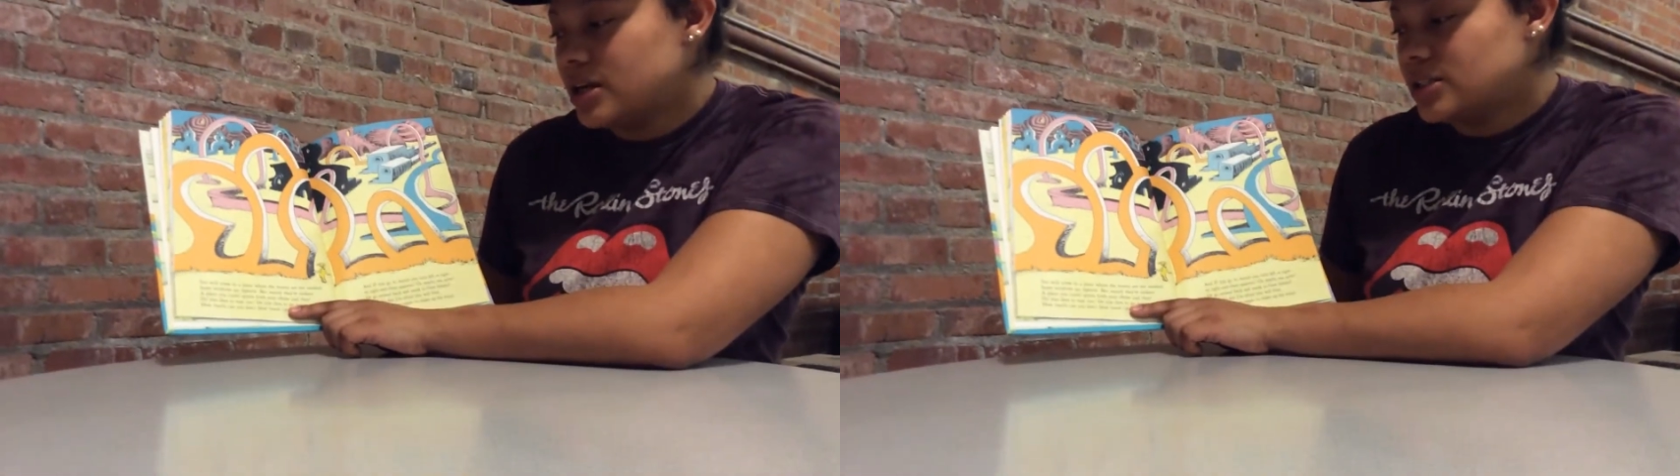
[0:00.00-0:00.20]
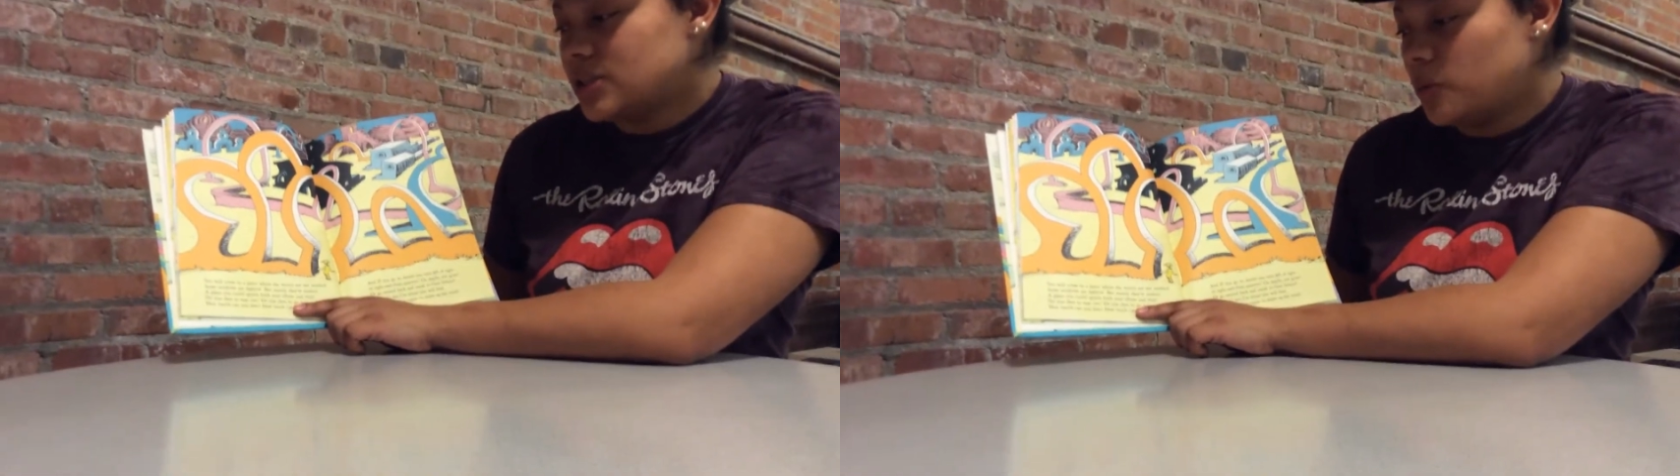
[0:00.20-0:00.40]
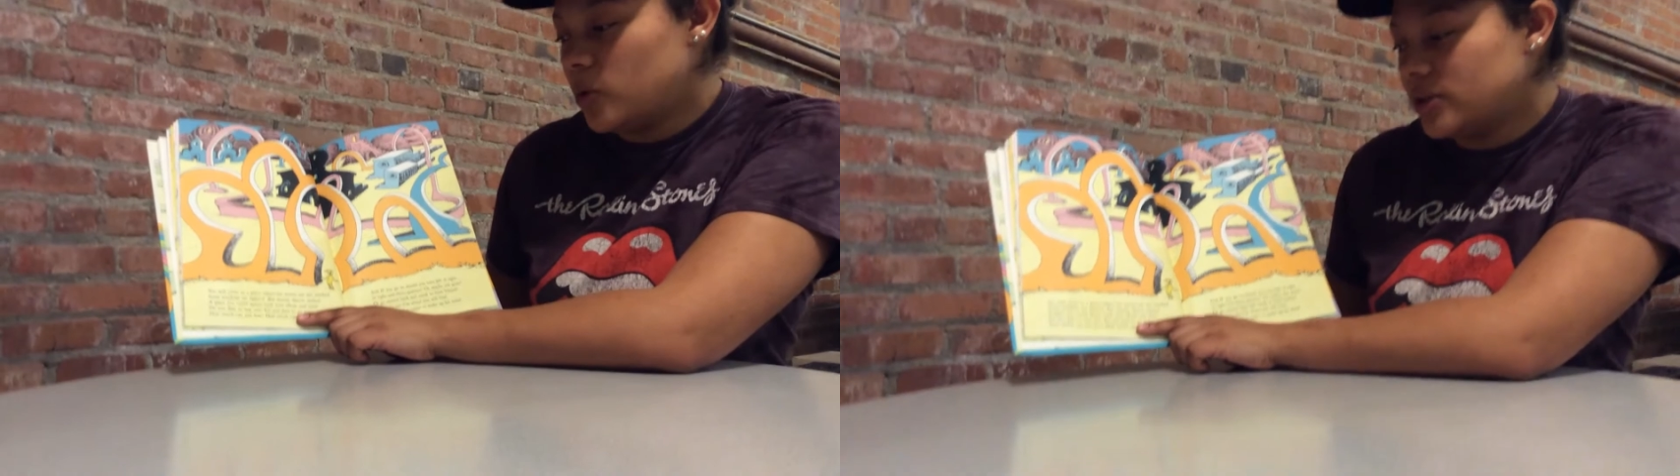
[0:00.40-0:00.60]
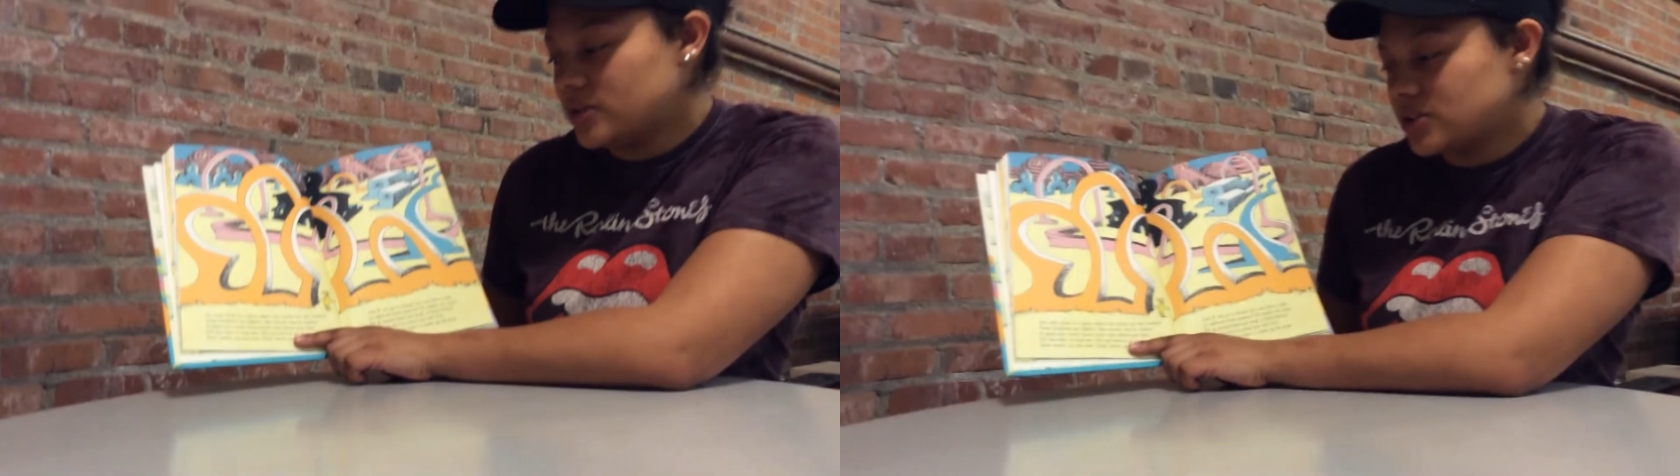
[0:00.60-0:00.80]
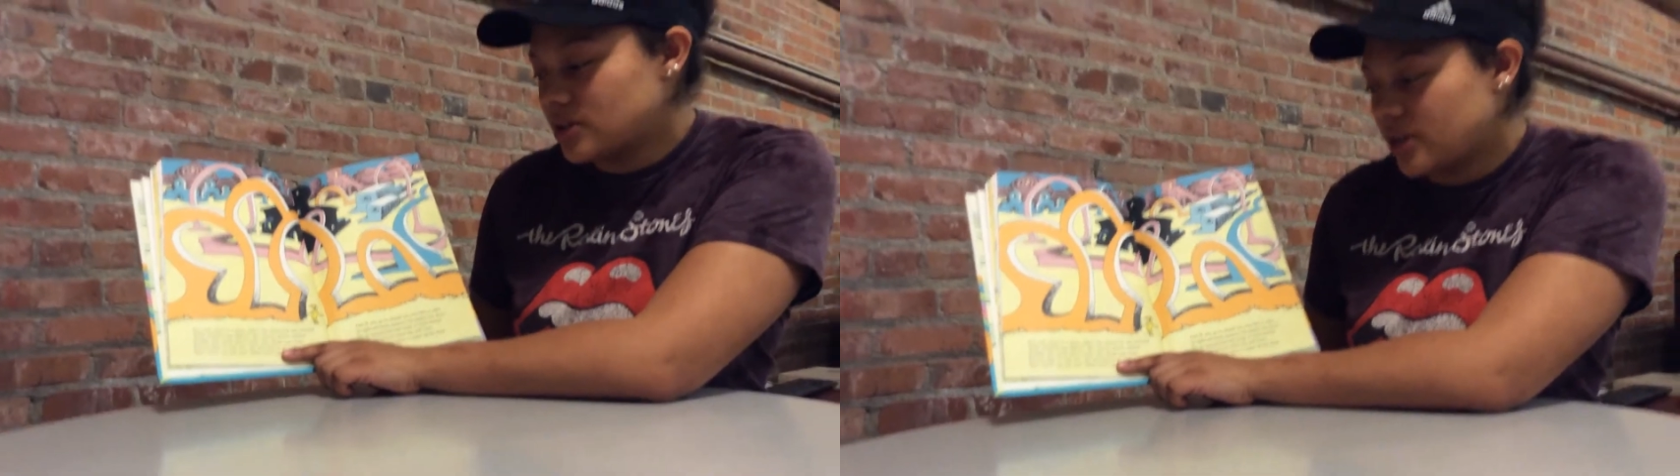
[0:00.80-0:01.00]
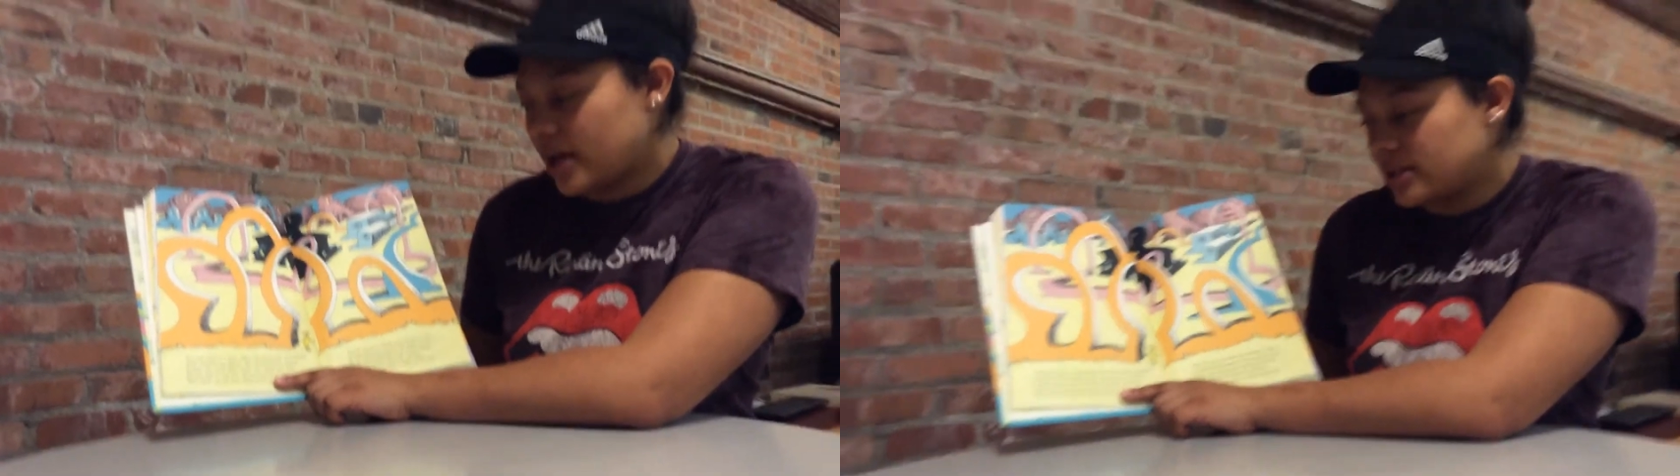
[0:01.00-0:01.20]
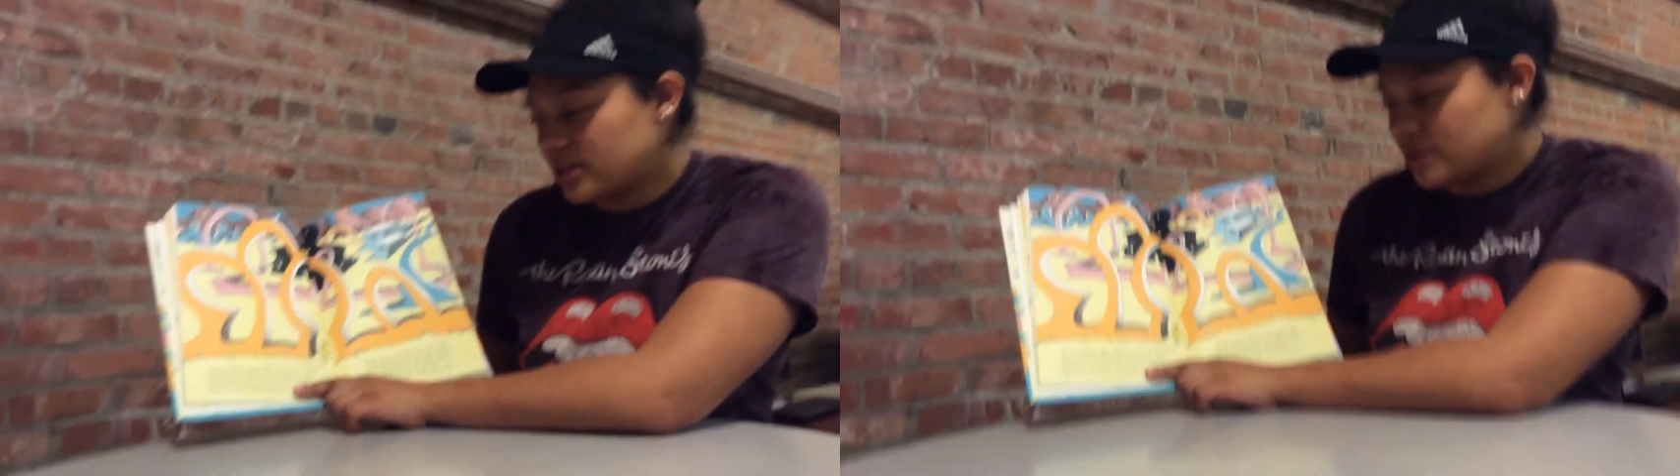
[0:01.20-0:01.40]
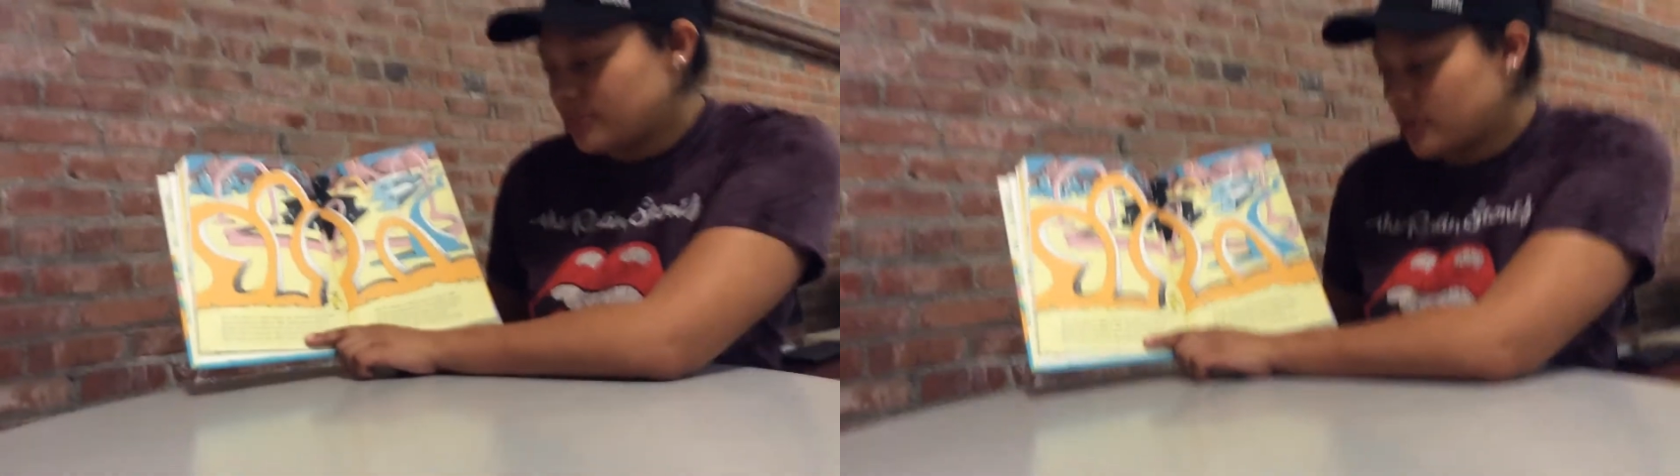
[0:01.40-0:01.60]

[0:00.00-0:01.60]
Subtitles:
Some windows are lighted,